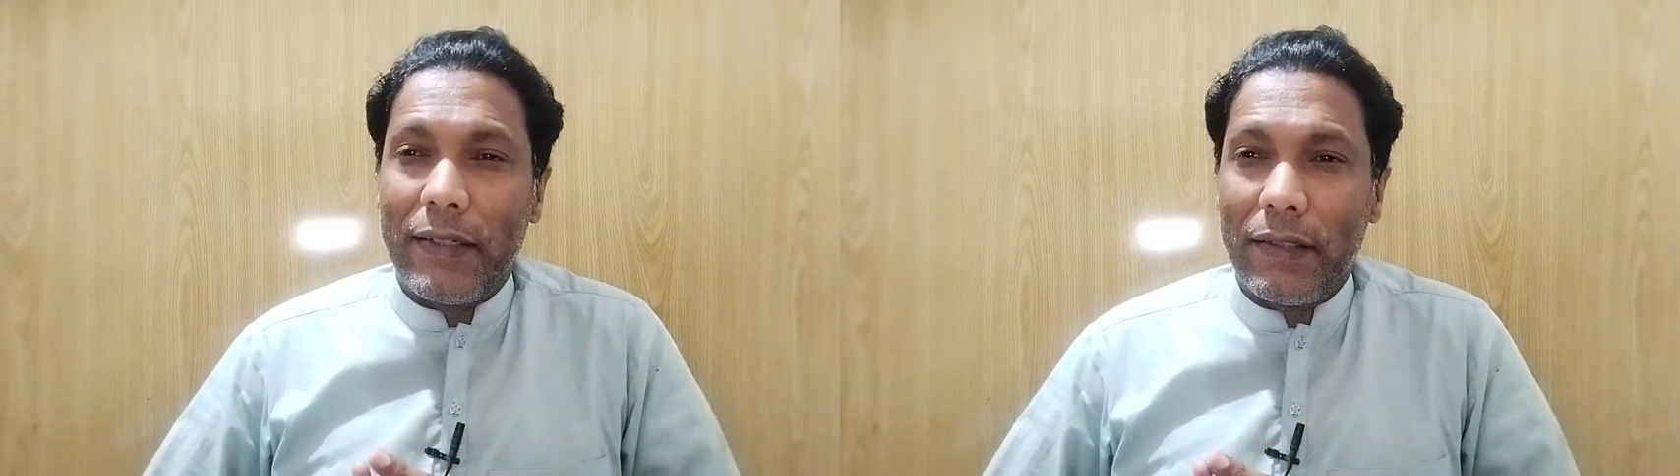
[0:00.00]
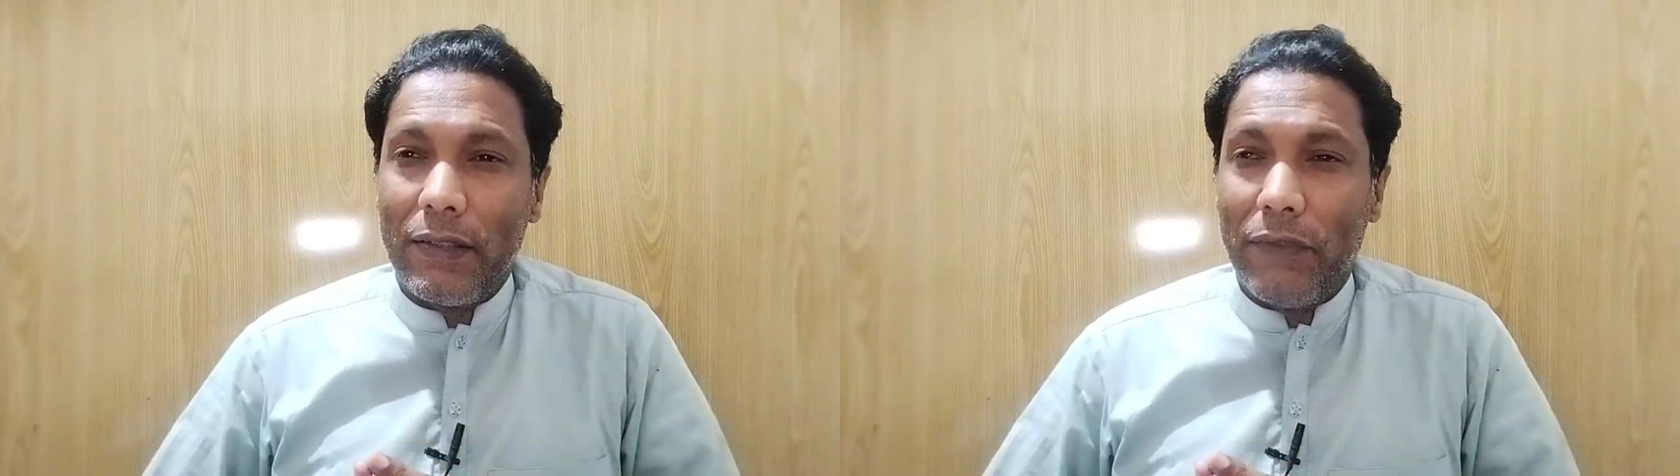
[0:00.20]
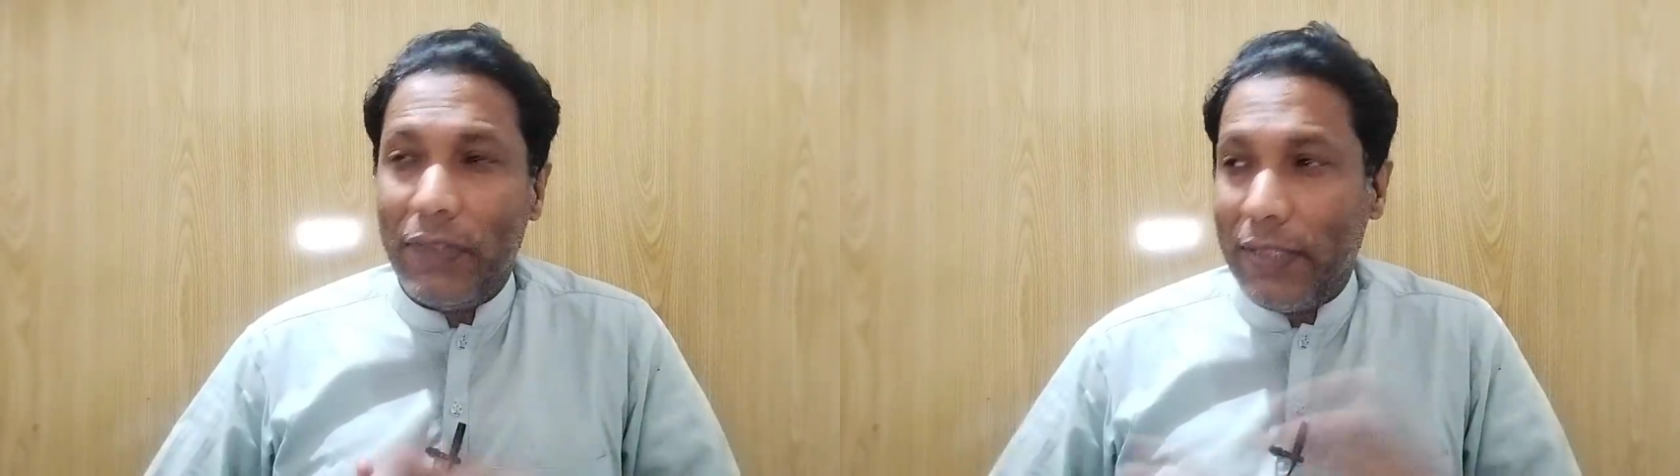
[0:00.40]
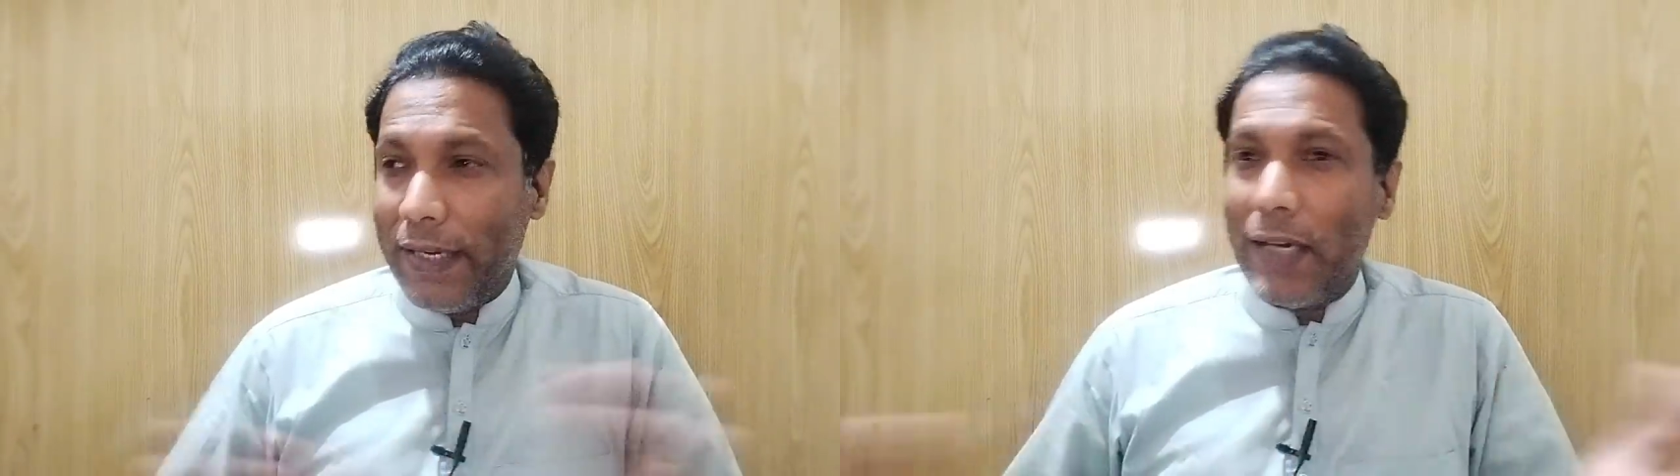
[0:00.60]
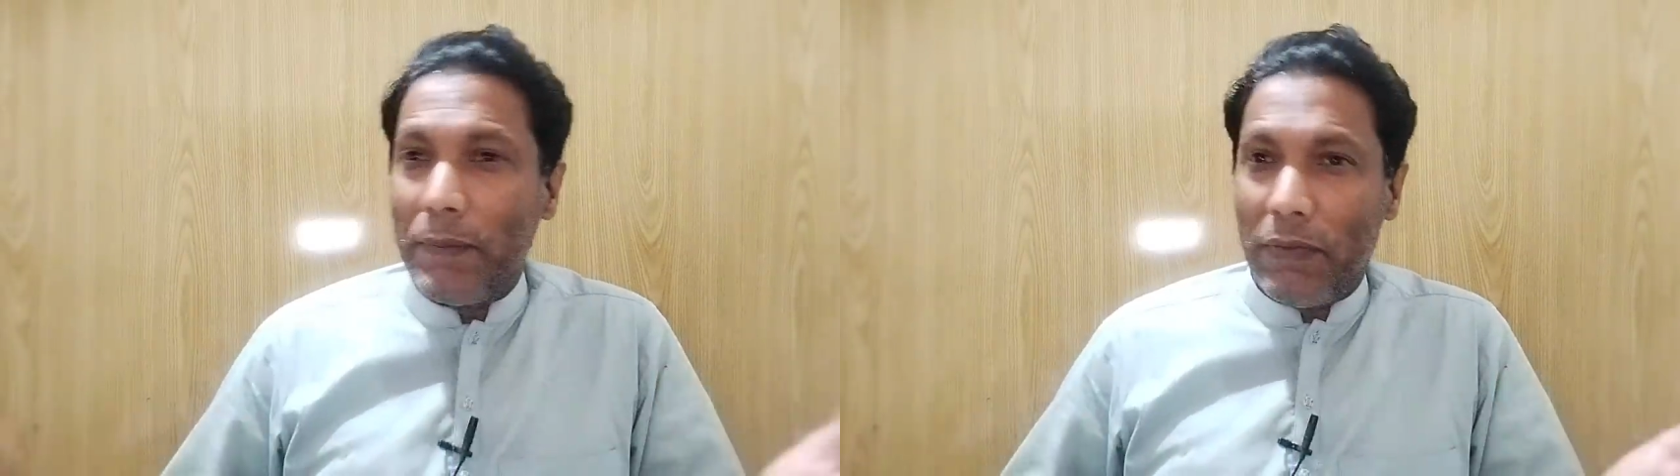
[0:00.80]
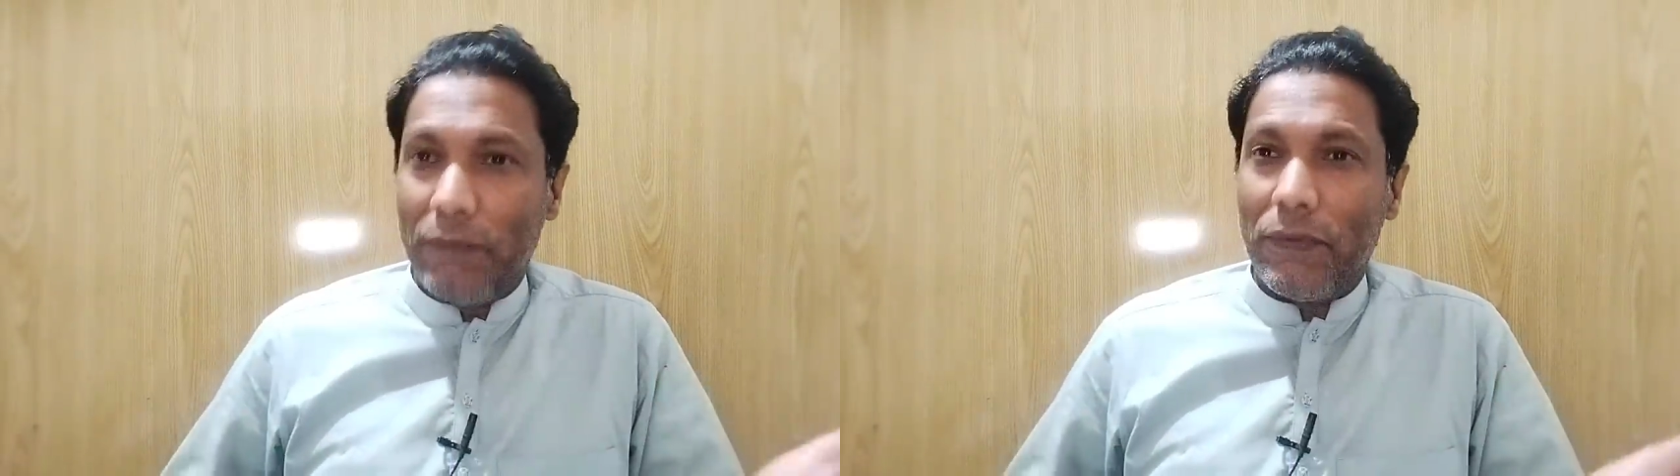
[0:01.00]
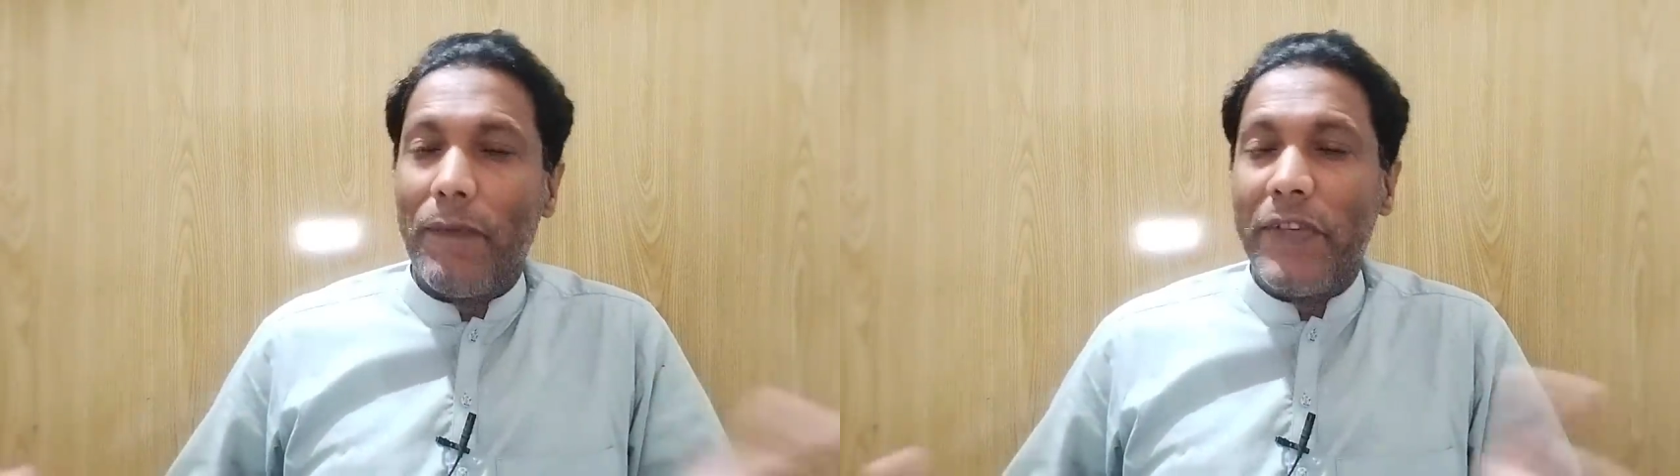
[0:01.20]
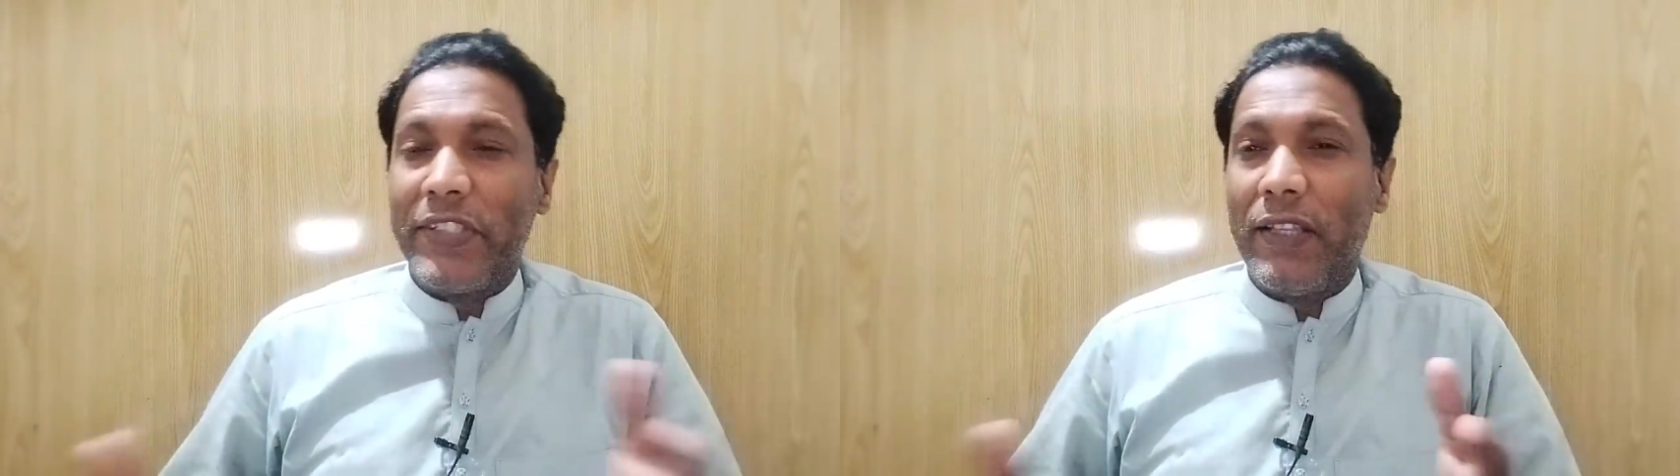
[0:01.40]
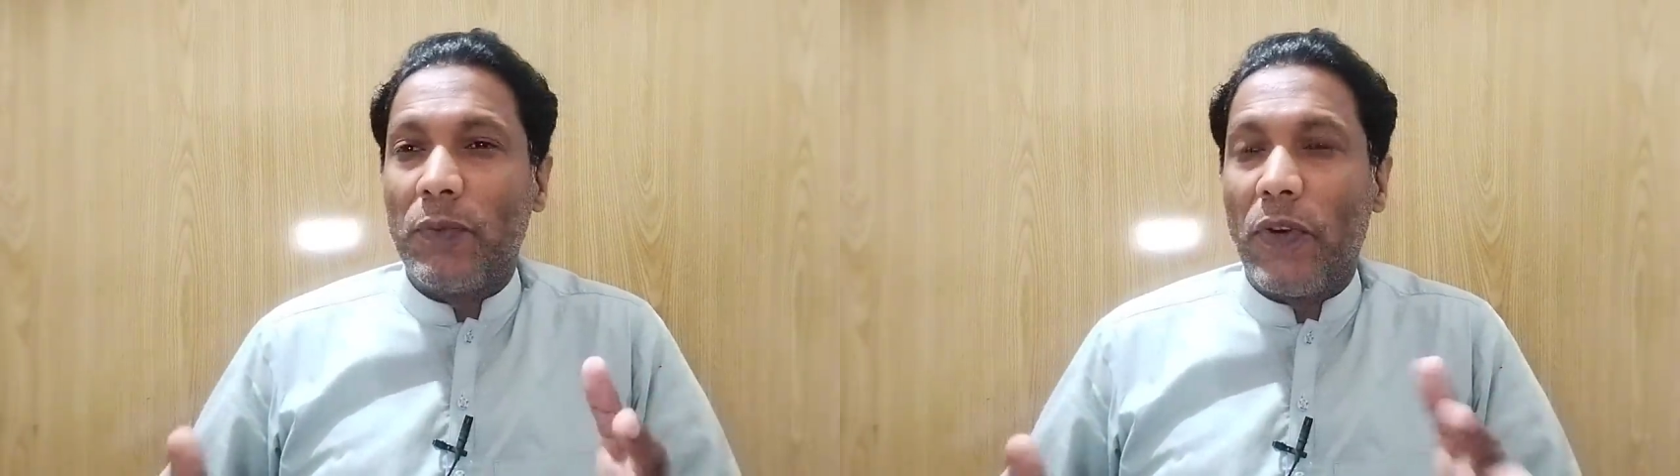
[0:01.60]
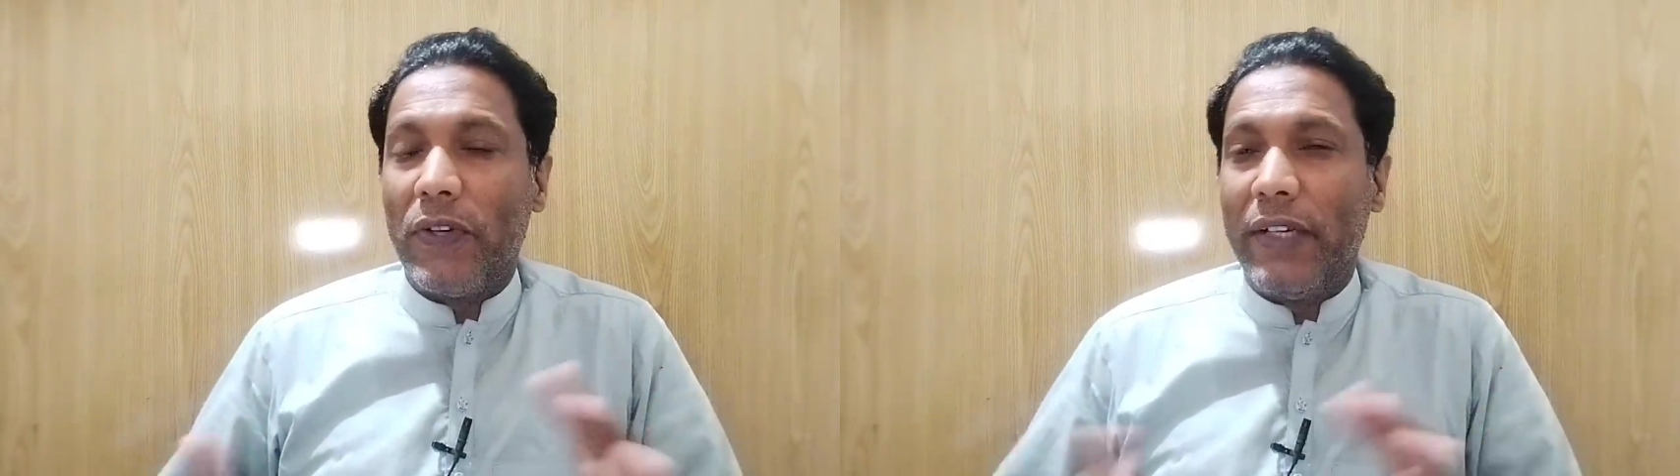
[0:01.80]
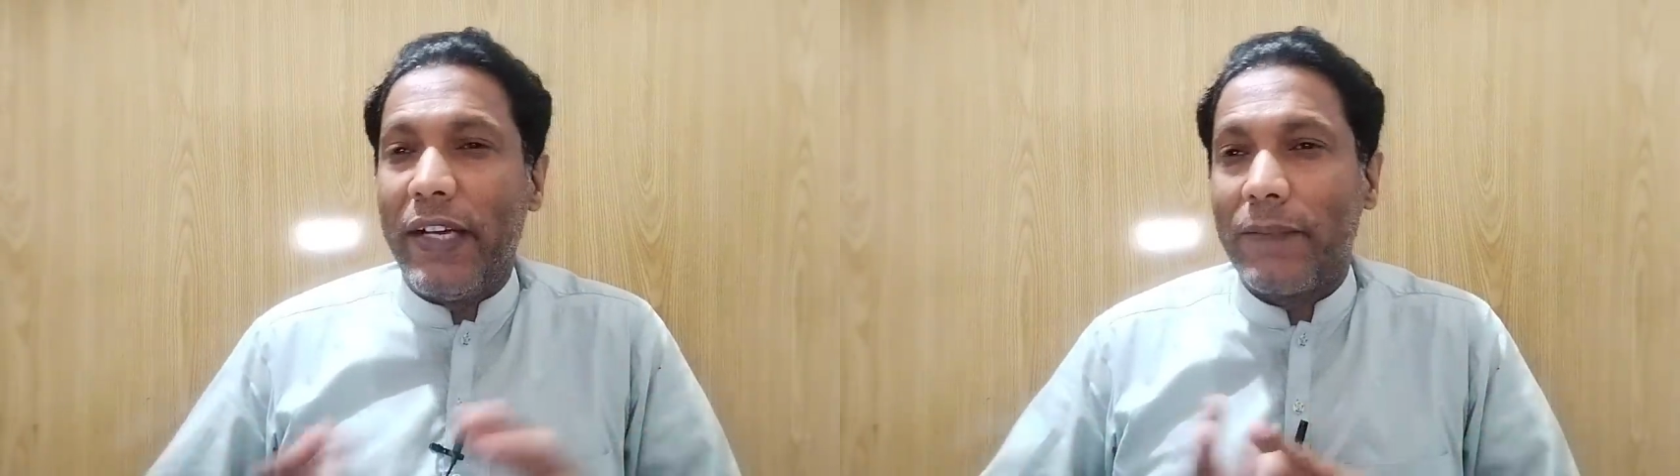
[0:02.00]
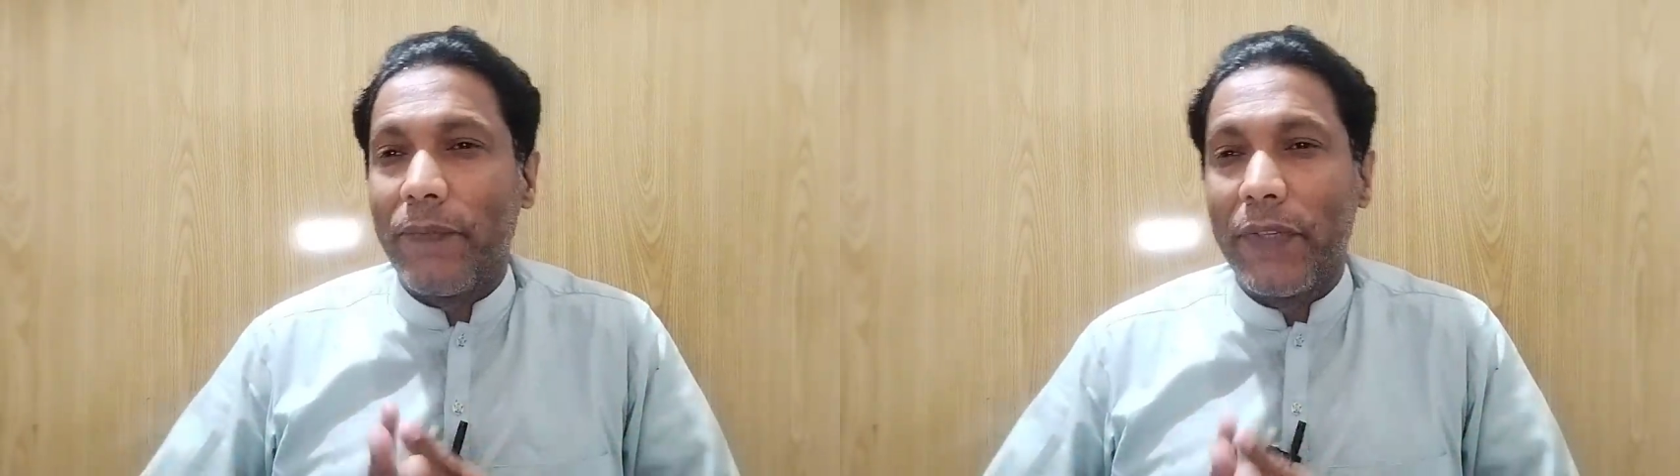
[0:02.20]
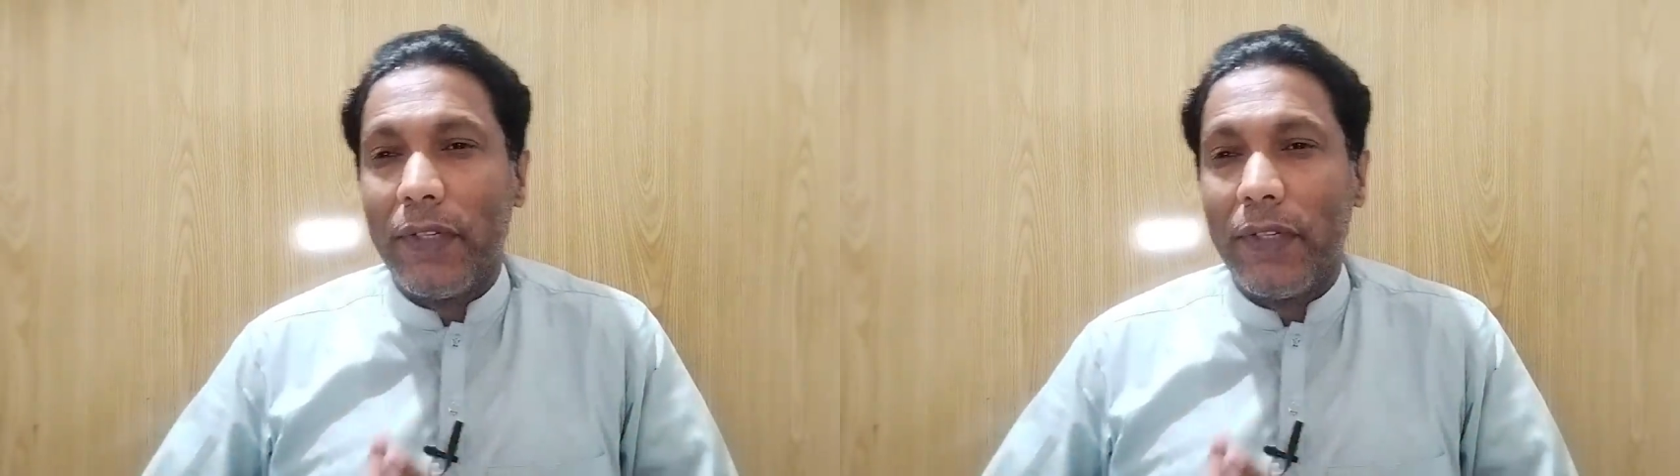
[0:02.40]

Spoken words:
with the help of obviously subordinates,